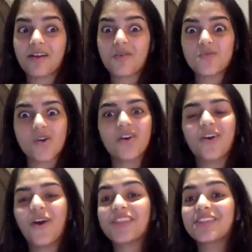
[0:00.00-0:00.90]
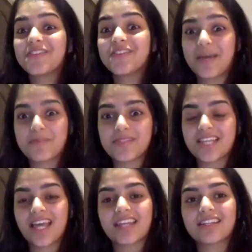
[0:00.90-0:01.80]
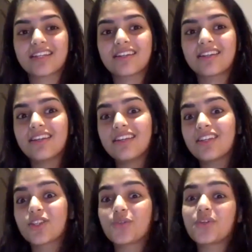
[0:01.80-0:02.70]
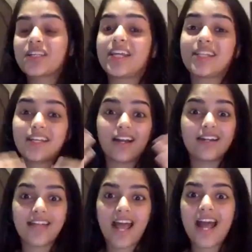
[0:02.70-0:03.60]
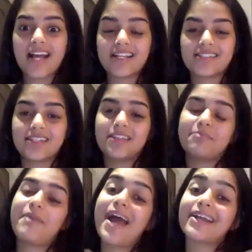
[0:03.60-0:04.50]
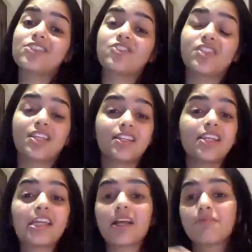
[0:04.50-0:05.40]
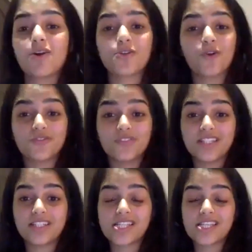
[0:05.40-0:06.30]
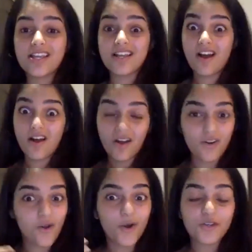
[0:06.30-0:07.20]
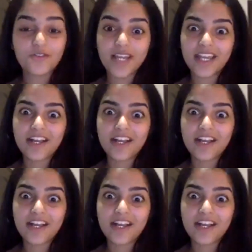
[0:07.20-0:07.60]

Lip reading: work on the website, and creating our tags and packaging, thinking about all of this. A lot of like